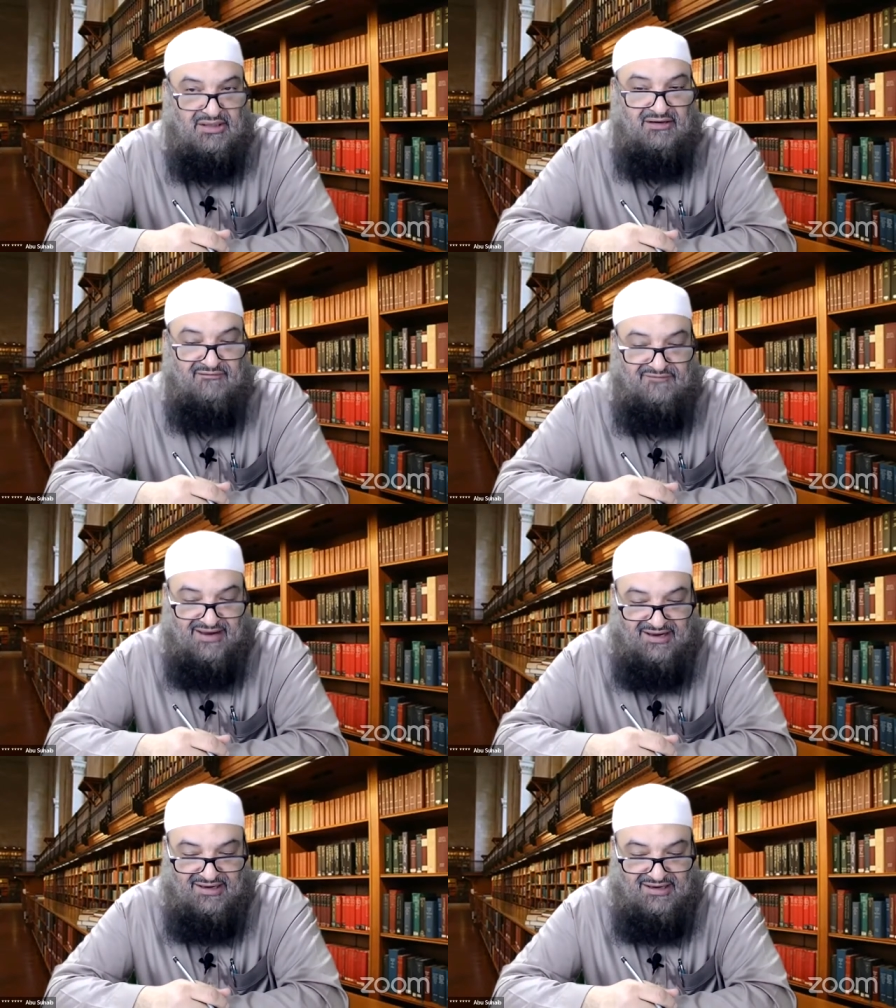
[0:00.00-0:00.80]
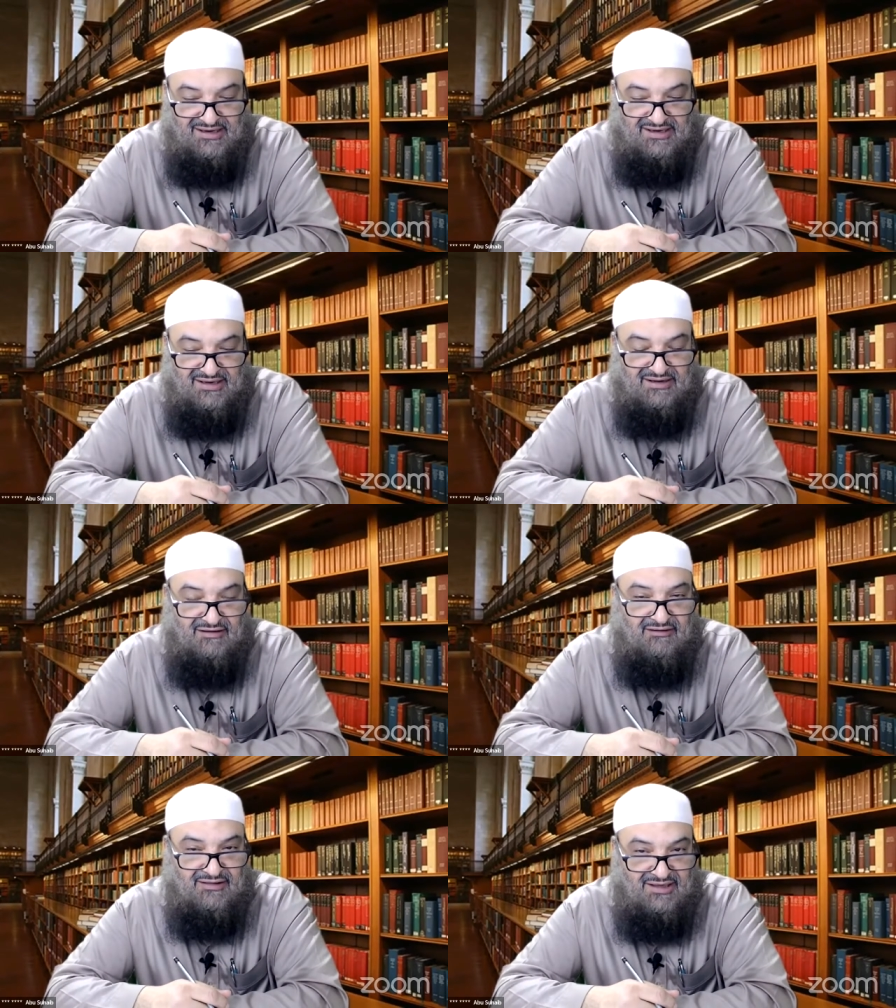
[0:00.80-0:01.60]
convey
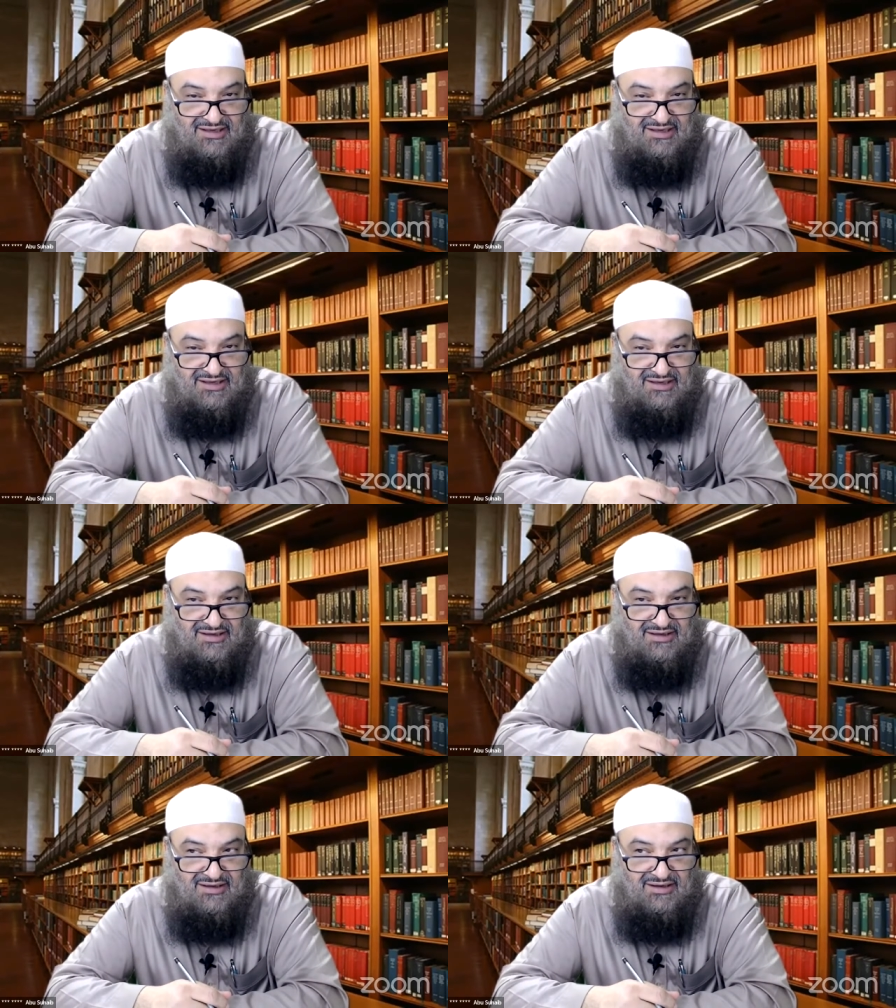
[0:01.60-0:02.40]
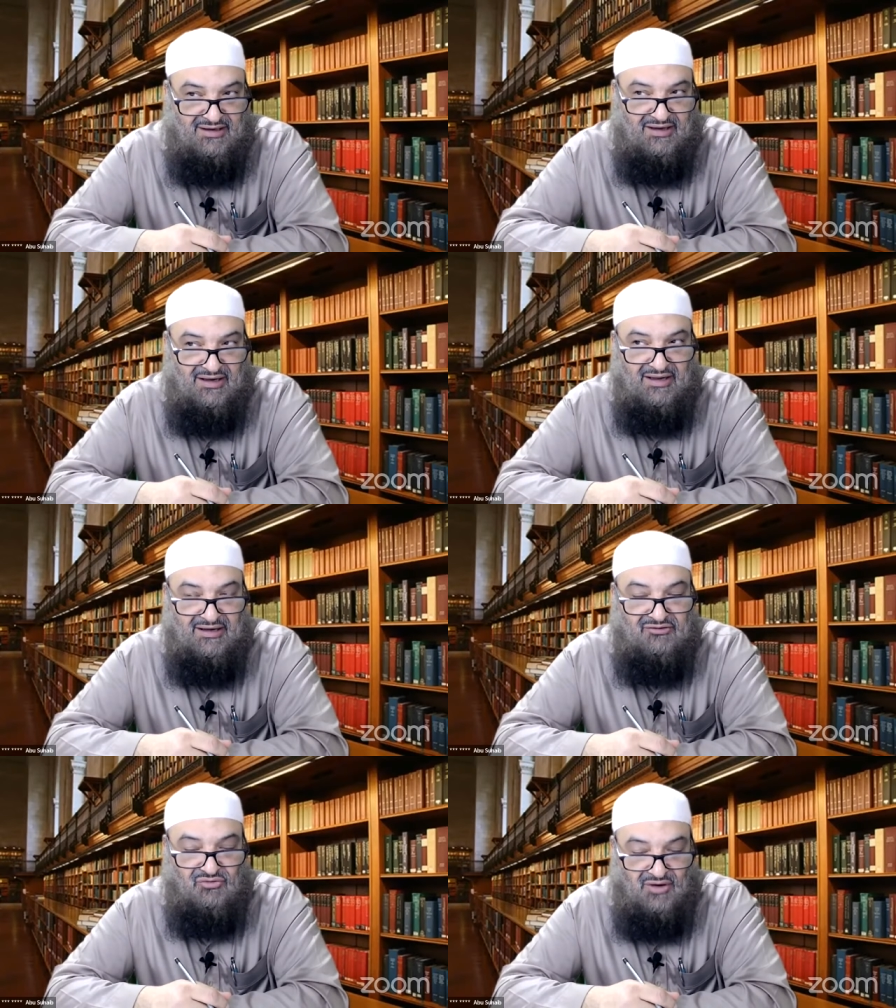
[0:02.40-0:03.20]
the
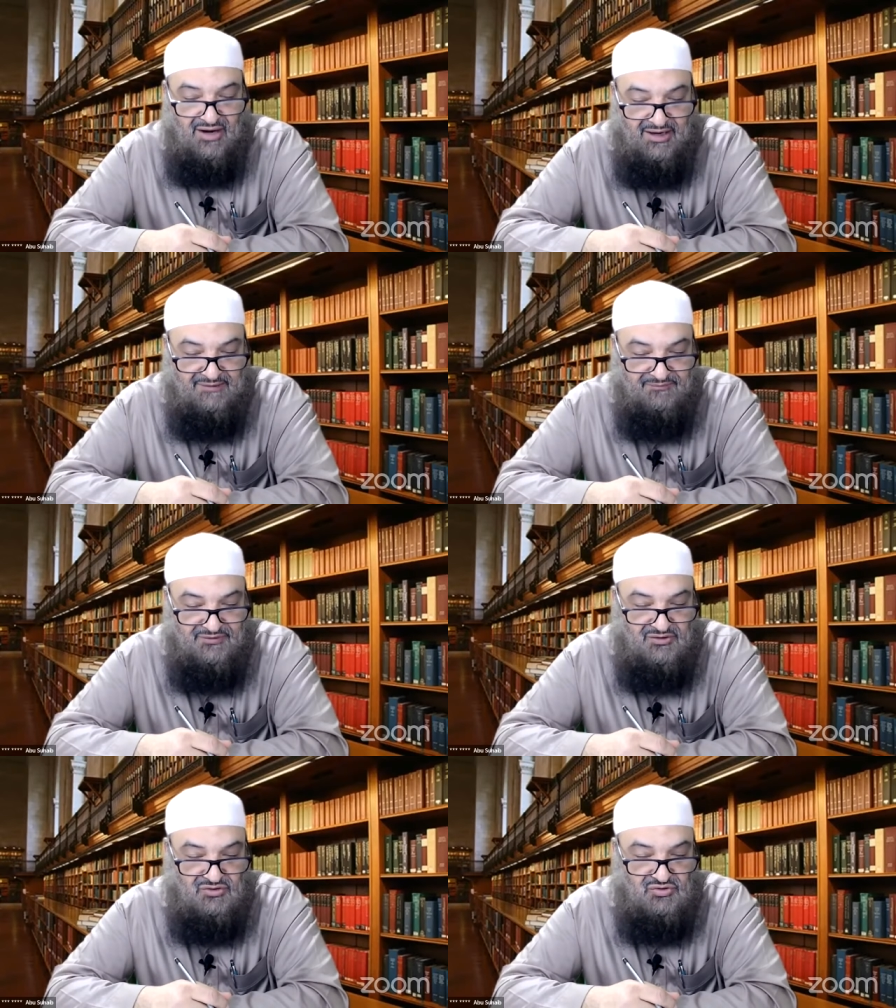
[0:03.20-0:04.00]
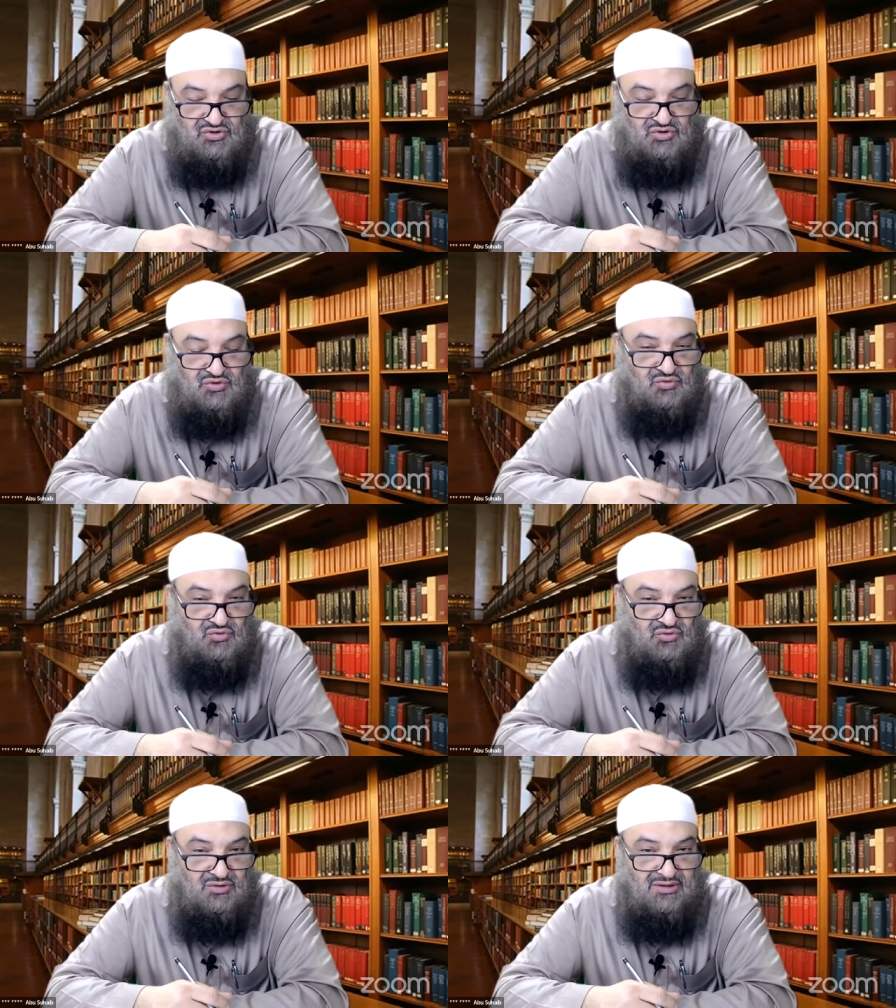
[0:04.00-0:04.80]
uh, crime
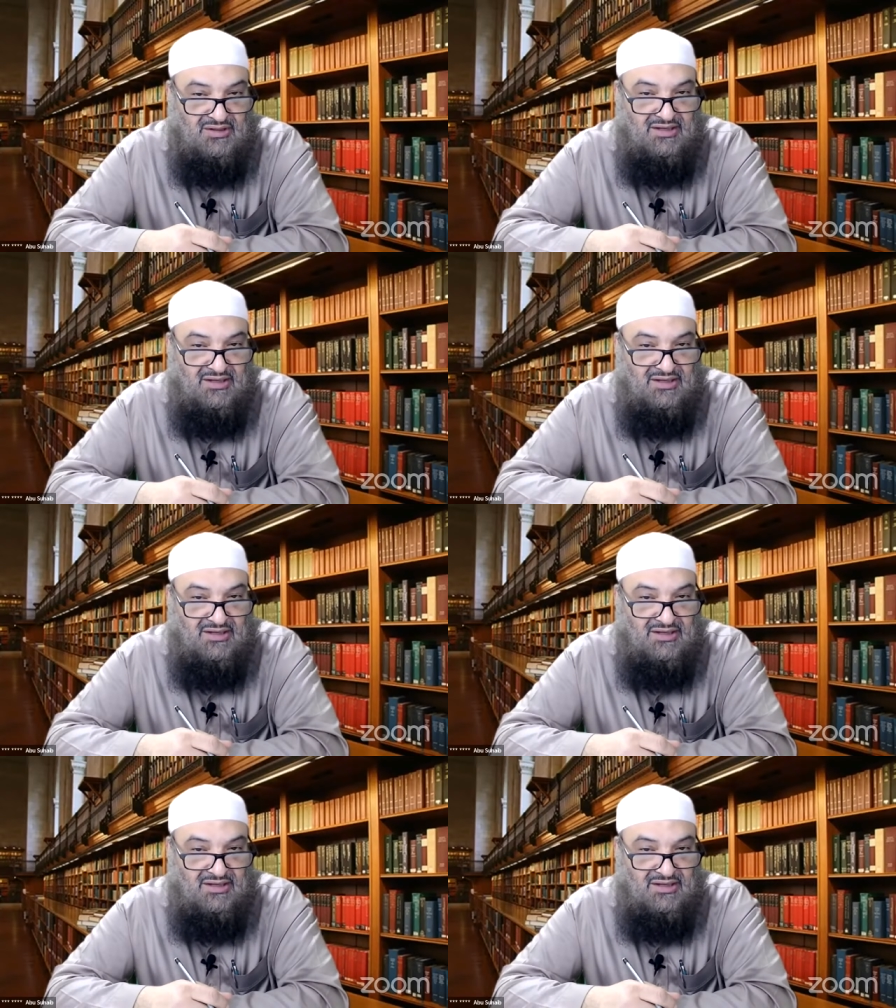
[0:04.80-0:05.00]
to